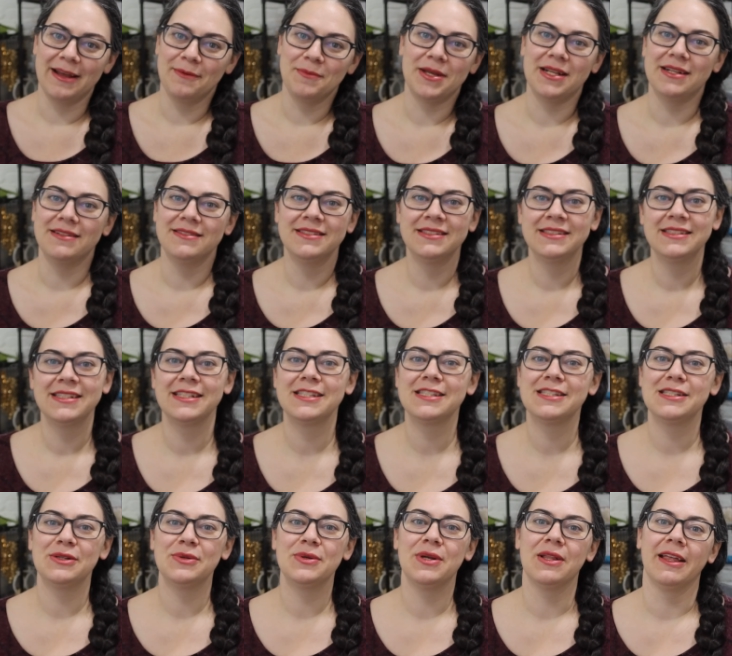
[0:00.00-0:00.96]
I mean,
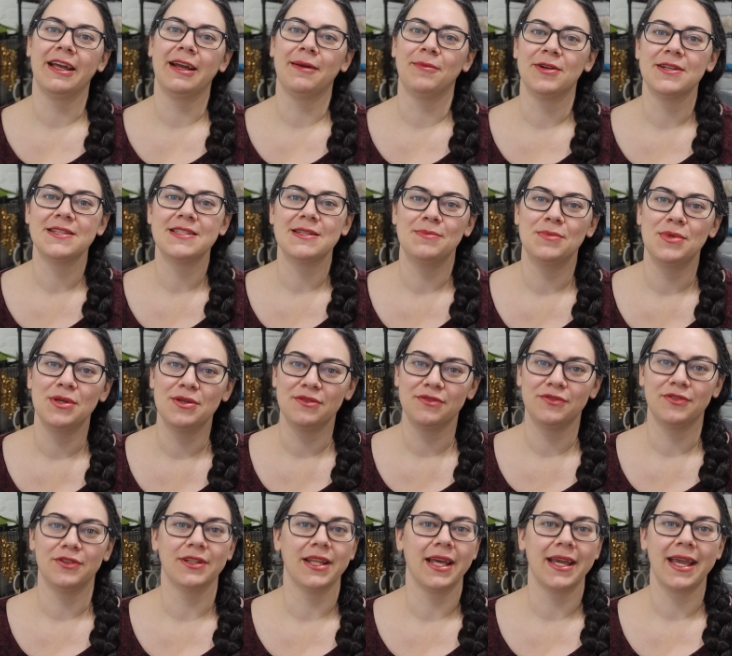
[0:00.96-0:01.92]
it's so glamorous and
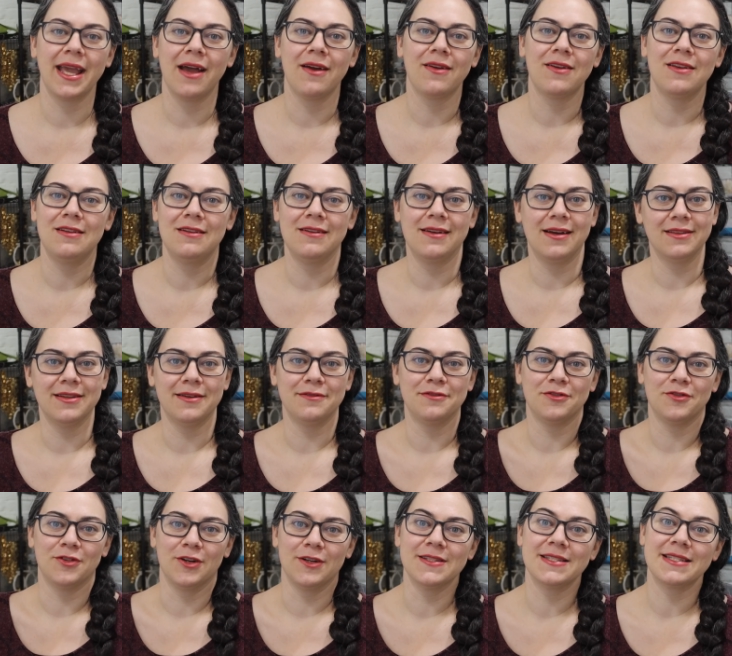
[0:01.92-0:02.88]
beautiful. Like, how can you not love
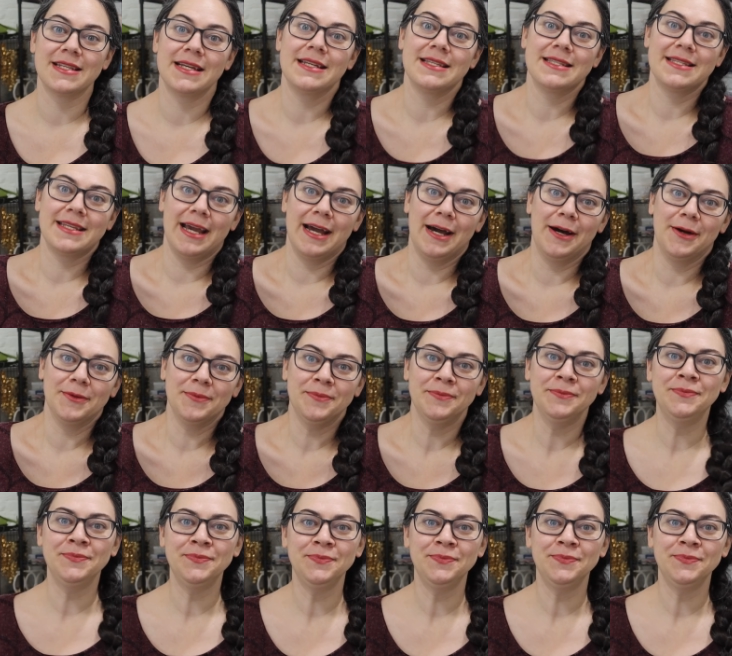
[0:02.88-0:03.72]
a Française gown?